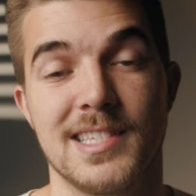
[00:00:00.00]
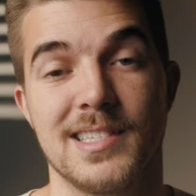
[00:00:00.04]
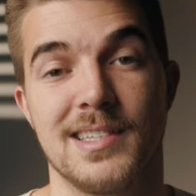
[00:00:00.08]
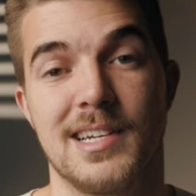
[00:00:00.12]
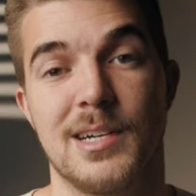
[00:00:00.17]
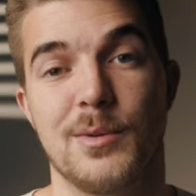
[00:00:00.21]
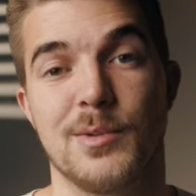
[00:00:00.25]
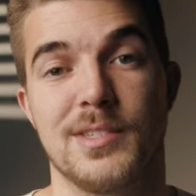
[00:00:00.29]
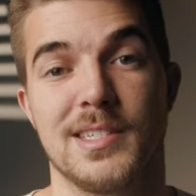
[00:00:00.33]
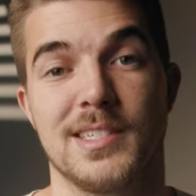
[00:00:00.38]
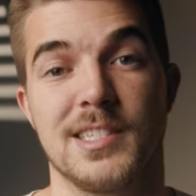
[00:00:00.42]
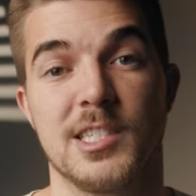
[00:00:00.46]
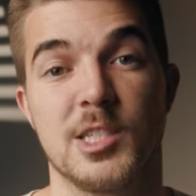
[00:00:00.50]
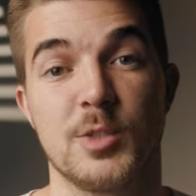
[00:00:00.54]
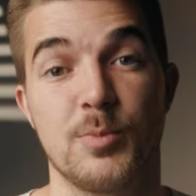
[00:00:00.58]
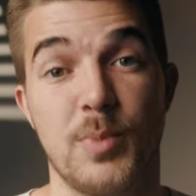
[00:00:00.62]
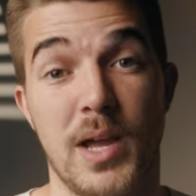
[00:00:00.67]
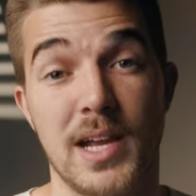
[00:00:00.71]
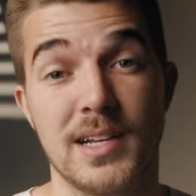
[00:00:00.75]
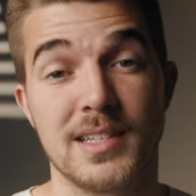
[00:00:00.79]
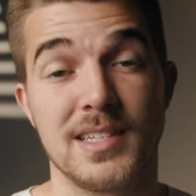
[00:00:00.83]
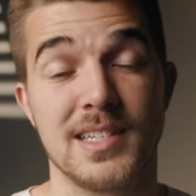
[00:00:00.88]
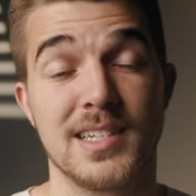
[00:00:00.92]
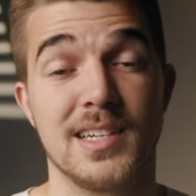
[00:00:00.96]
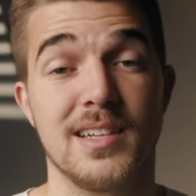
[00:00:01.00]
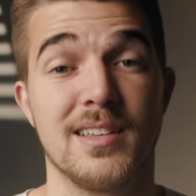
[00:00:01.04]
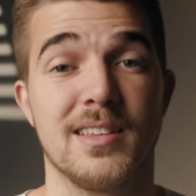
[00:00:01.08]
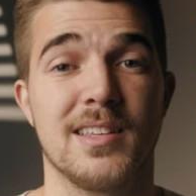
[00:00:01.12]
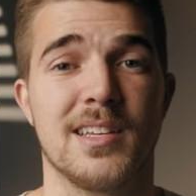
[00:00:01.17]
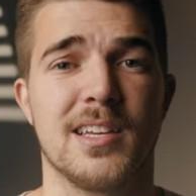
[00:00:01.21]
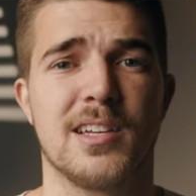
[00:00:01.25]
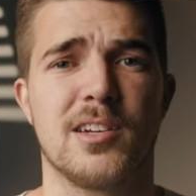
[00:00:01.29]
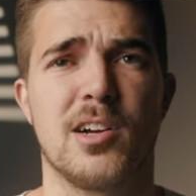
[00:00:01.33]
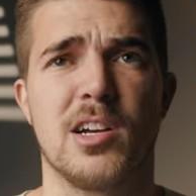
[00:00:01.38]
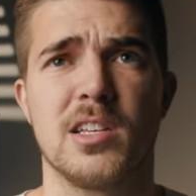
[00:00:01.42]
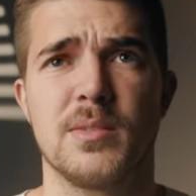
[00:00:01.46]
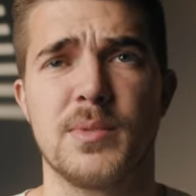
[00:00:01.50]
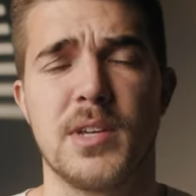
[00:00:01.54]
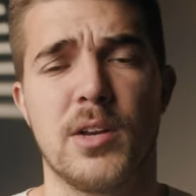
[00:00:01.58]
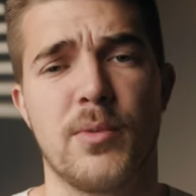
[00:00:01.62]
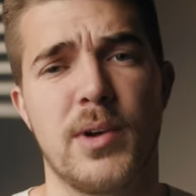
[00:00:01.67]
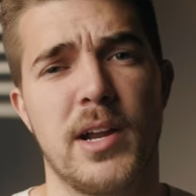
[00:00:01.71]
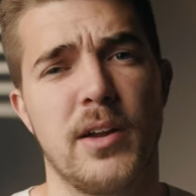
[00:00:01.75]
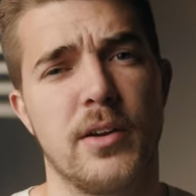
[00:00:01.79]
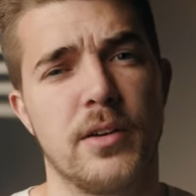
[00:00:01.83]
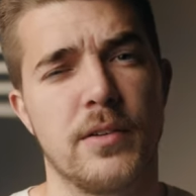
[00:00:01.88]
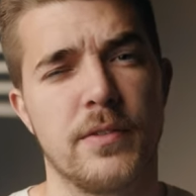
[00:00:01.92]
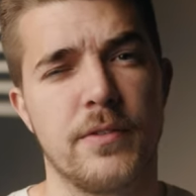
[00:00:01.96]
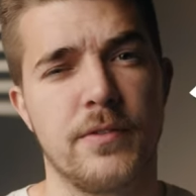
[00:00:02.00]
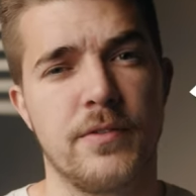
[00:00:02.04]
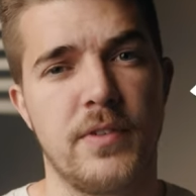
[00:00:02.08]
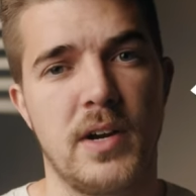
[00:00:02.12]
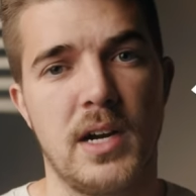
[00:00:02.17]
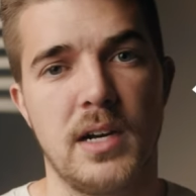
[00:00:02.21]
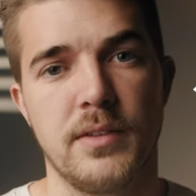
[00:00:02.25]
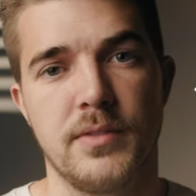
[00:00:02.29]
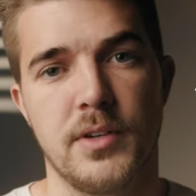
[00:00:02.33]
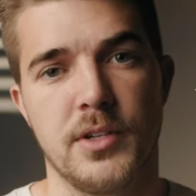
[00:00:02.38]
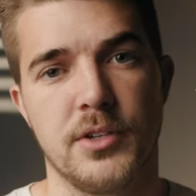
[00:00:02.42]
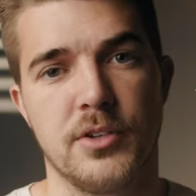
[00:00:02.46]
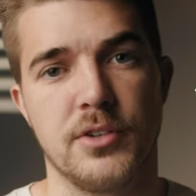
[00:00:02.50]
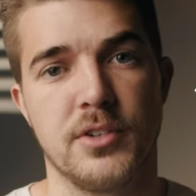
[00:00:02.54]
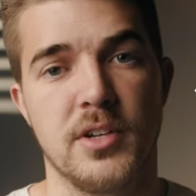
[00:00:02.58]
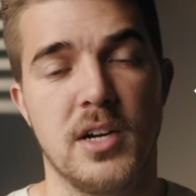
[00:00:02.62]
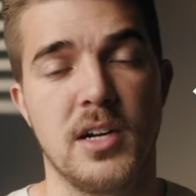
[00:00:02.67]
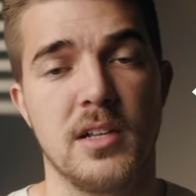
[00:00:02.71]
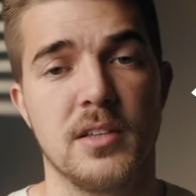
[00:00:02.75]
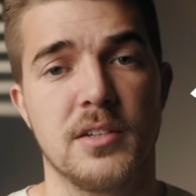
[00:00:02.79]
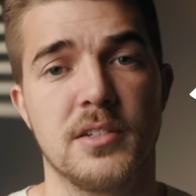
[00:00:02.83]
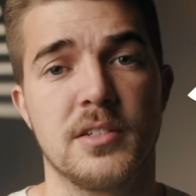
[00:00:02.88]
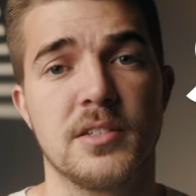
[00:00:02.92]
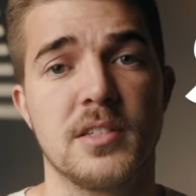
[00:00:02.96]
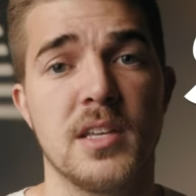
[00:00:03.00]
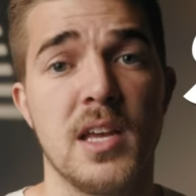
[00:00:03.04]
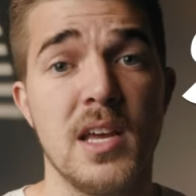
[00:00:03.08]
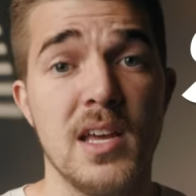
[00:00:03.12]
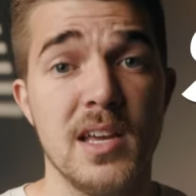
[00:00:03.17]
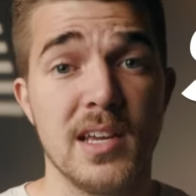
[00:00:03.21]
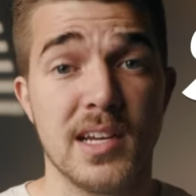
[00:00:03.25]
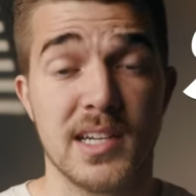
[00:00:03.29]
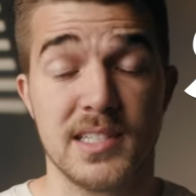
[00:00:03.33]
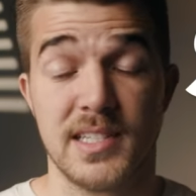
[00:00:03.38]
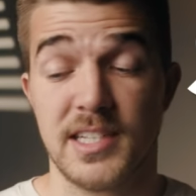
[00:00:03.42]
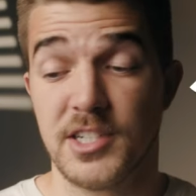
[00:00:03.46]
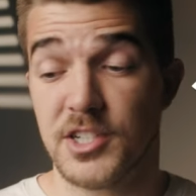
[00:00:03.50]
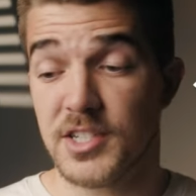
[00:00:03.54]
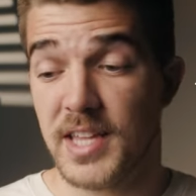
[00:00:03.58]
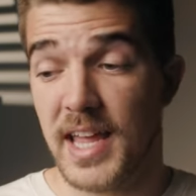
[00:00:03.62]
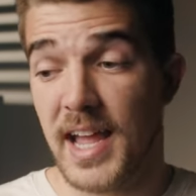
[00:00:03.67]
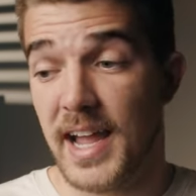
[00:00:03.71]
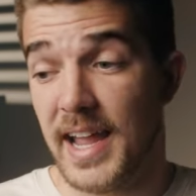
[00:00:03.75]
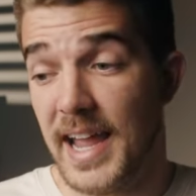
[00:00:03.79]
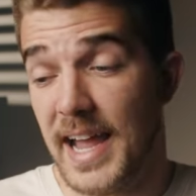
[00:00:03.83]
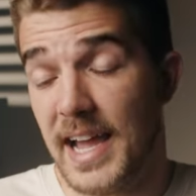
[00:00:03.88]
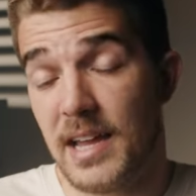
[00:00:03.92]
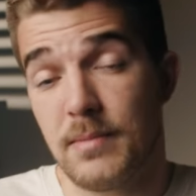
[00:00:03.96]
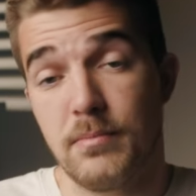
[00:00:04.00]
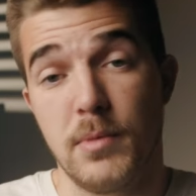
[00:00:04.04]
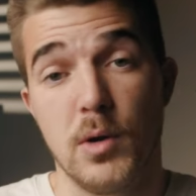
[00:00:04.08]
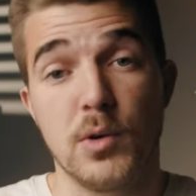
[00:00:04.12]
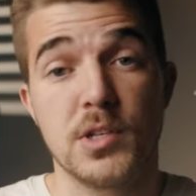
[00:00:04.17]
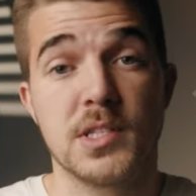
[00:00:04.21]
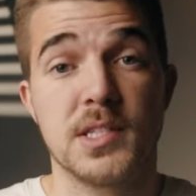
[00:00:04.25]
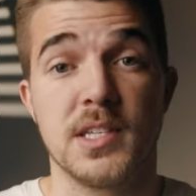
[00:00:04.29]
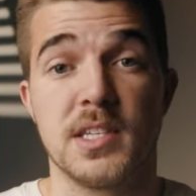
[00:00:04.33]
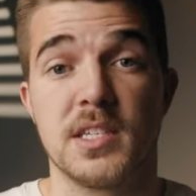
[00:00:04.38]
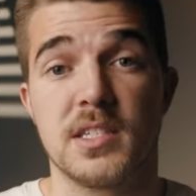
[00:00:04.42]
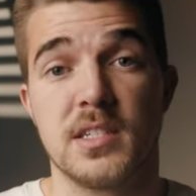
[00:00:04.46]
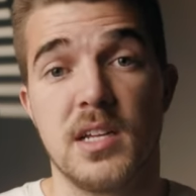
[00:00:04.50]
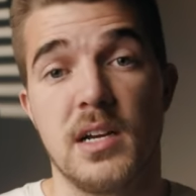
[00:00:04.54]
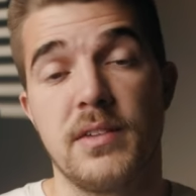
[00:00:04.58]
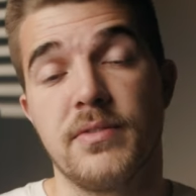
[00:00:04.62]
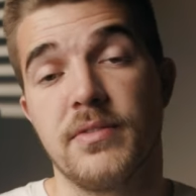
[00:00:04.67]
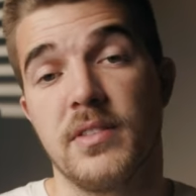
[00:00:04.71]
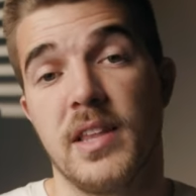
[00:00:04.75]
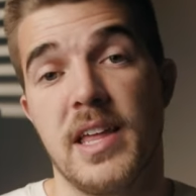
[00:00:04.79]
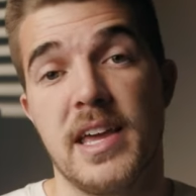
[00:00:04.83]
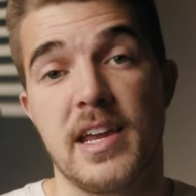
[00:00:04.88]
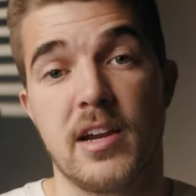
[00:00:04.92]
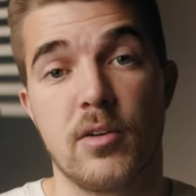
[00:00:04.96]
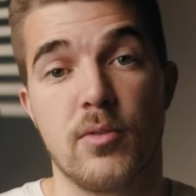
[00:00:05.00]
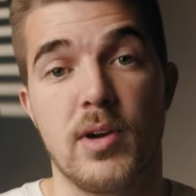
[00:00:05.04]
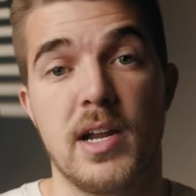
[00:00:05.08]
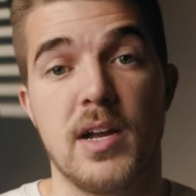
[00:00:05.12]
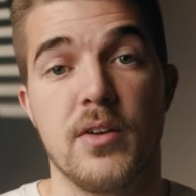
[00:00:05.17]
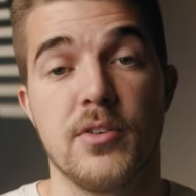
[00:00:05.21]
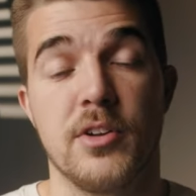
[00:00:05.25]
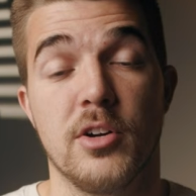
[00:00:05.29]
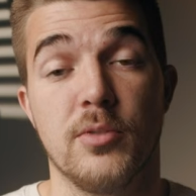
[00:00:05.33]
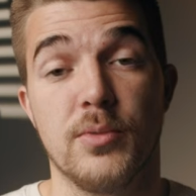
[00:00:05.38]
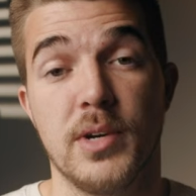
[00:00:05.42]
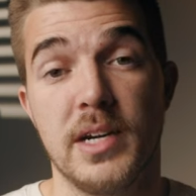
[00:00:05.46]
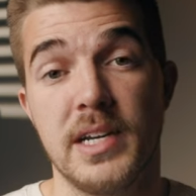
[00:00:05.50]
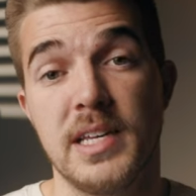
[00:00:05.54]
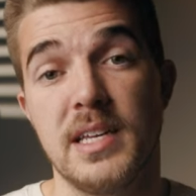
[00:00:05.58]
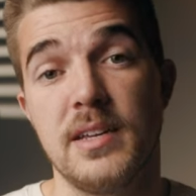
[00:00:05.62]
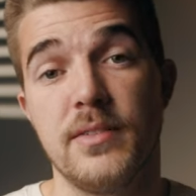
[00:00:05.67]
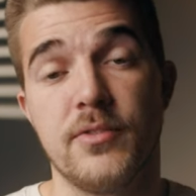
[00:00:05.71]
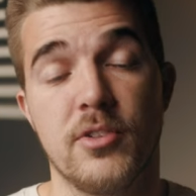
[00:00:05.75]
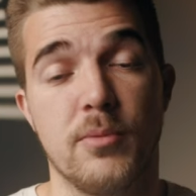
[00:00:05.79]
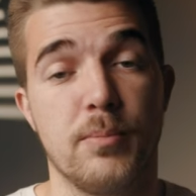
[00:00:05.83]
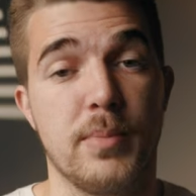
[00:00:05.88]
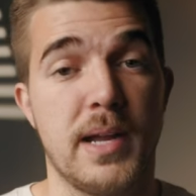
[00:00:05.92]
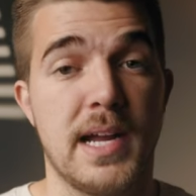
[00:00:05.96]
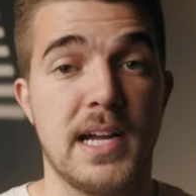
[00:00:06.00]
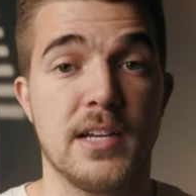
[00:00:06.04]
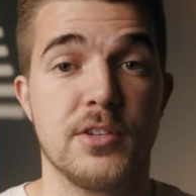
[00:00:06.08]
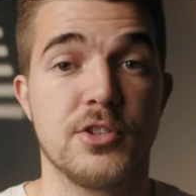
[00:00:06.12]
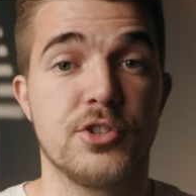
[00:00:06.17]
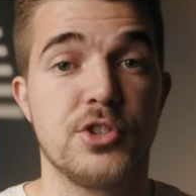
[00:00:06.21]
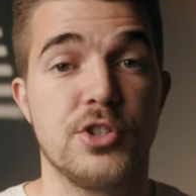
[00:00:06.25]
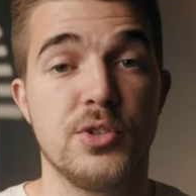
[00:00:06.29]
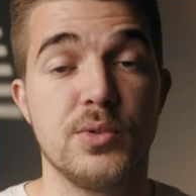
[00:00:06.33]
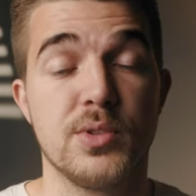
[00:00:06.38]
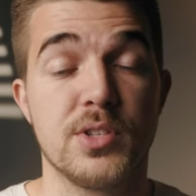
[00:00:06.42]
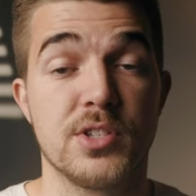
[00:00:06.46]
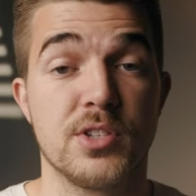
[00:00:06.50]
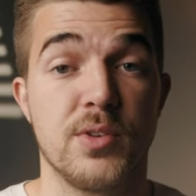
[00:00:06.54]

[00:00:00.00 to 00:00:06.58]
than I was expecting. I think it cost me around $500 because I had most of this stuff laying around already from past shoots.